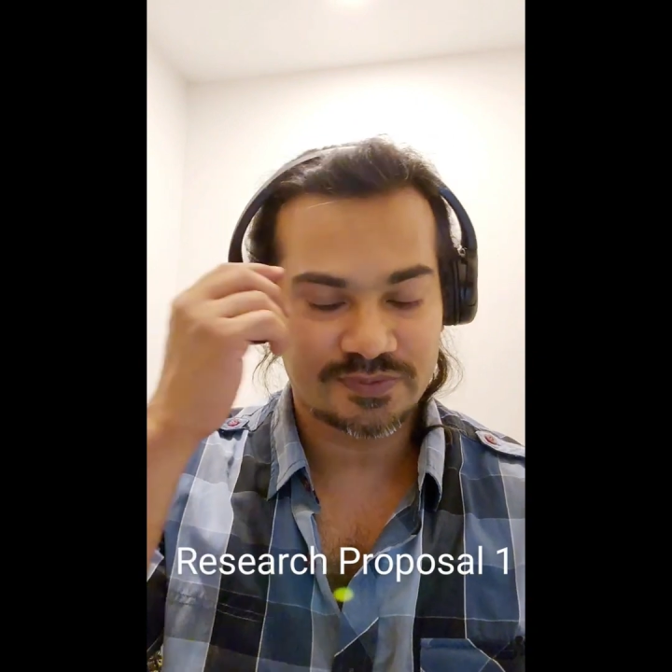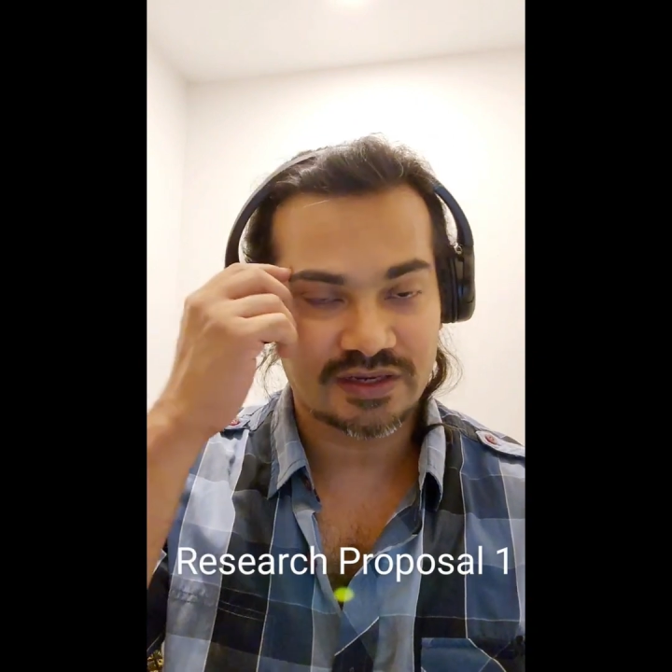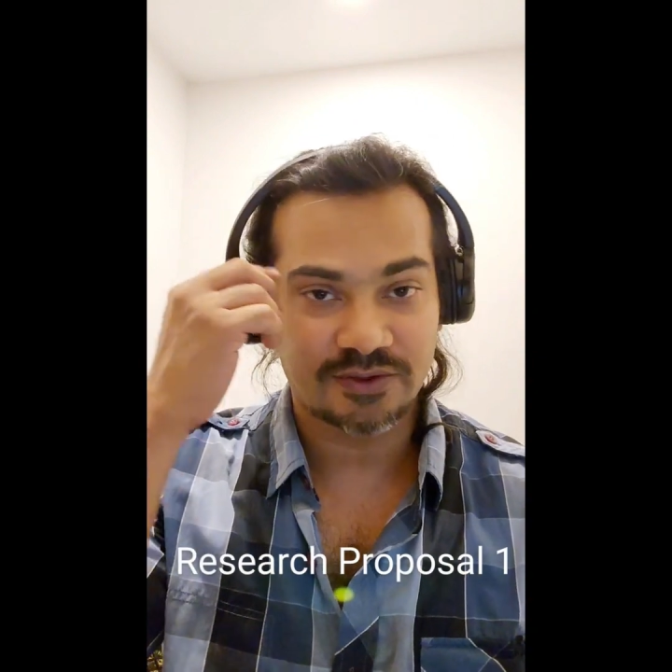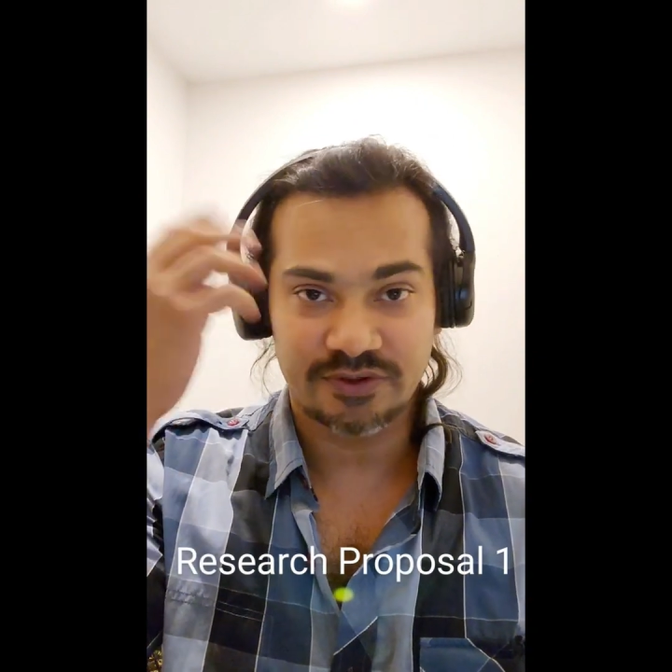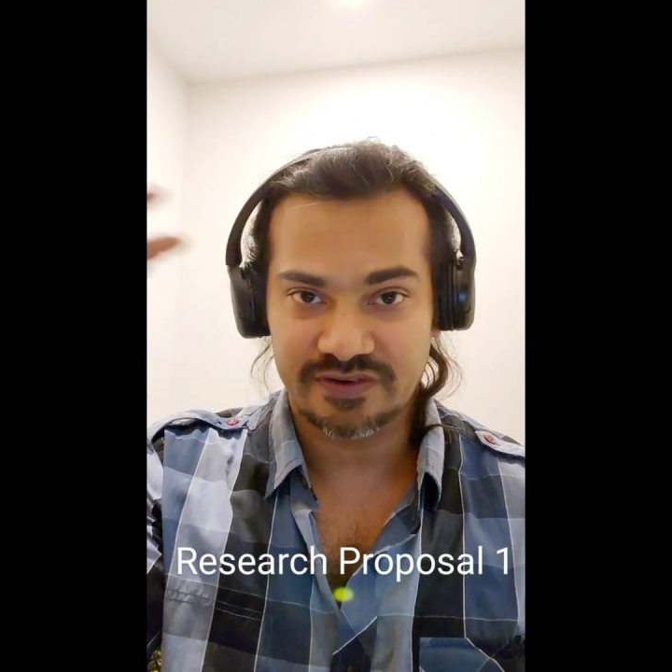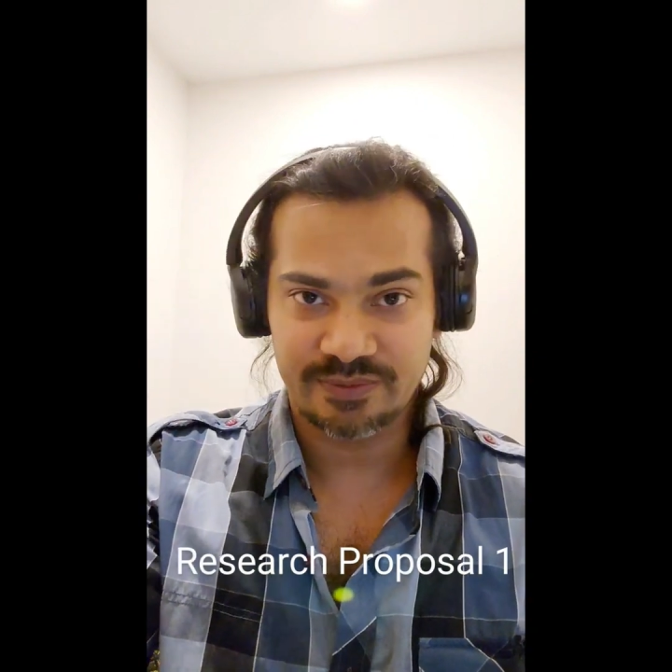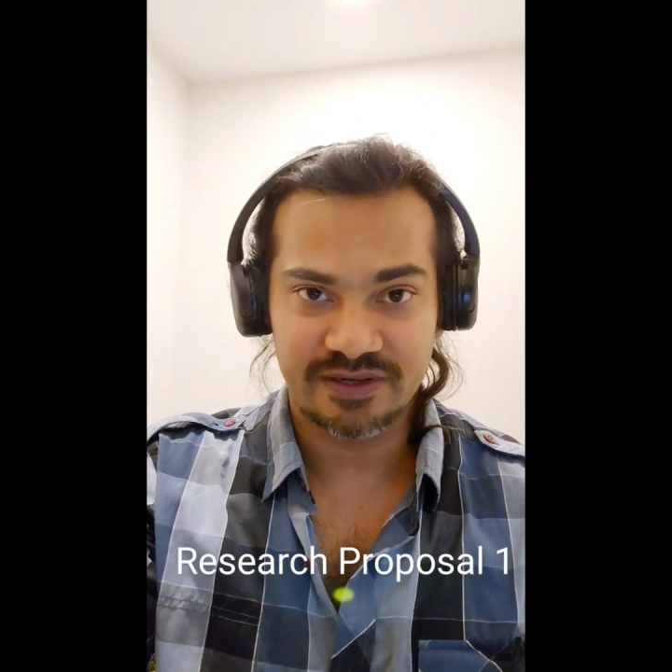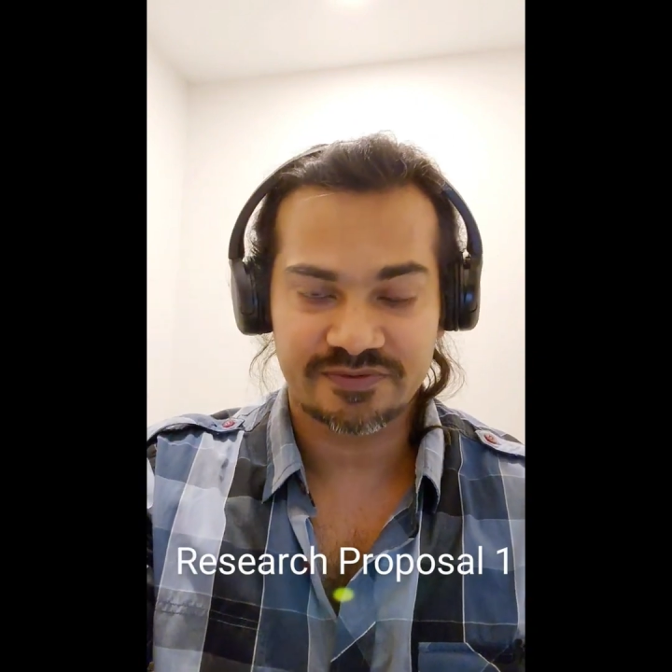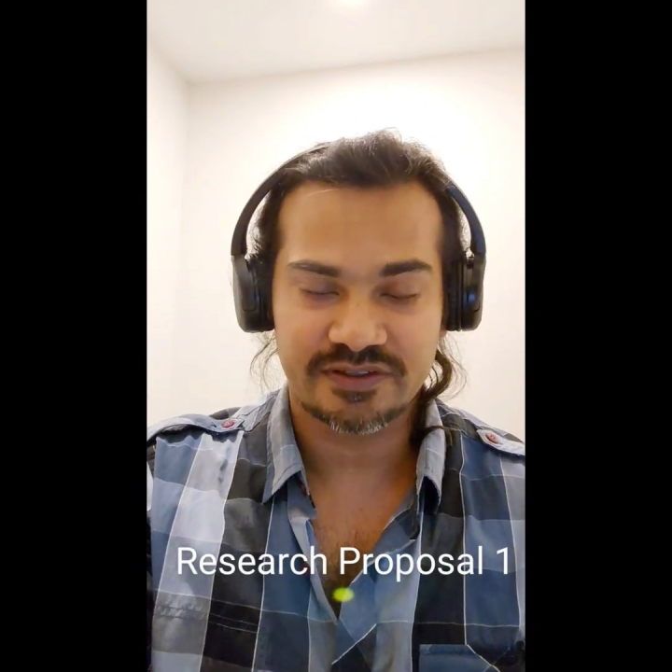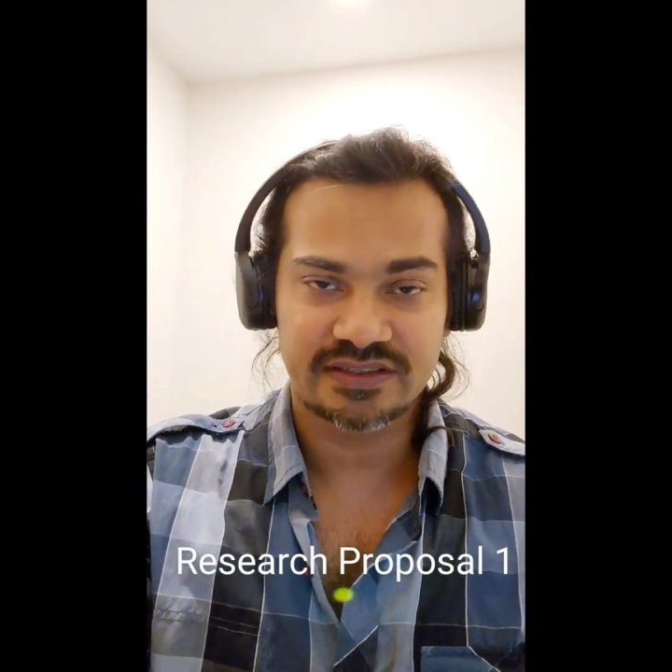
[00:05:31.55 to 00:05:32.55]
Saudi
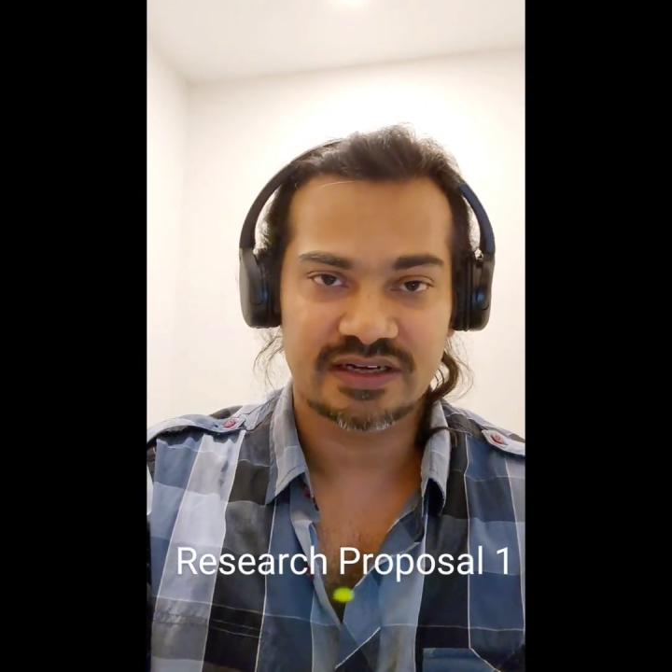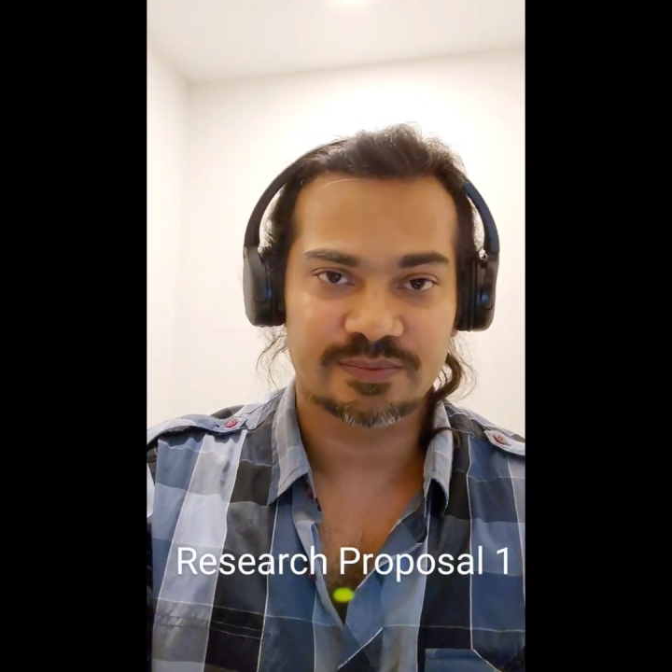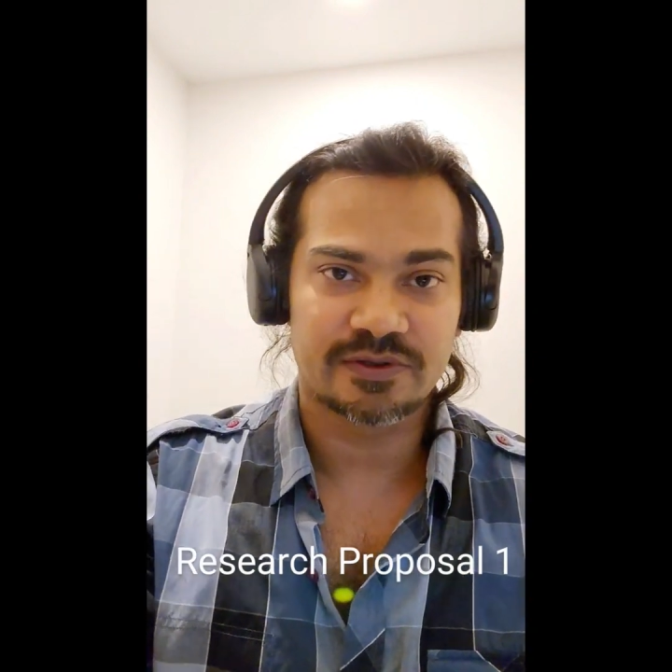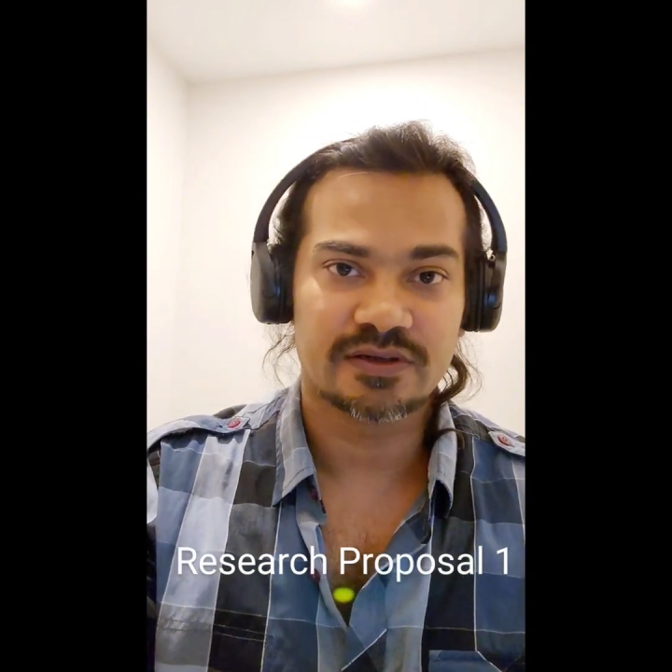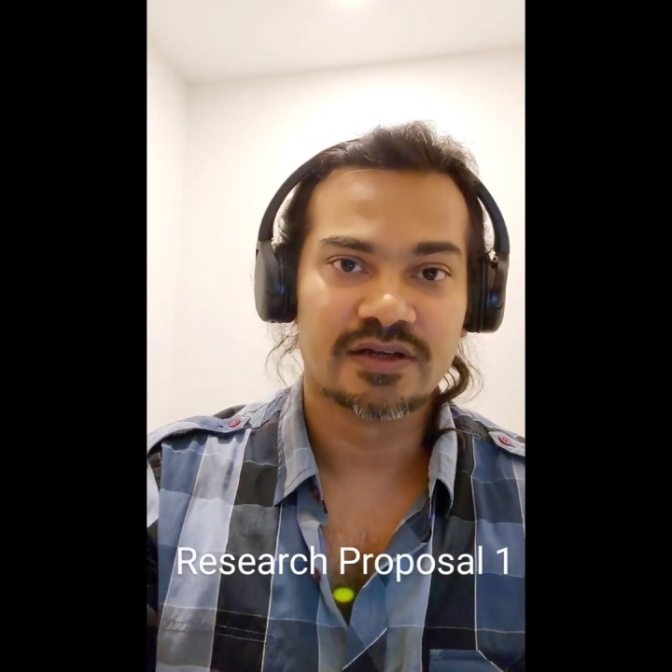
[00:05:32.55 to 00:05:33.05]
Arabia, for example,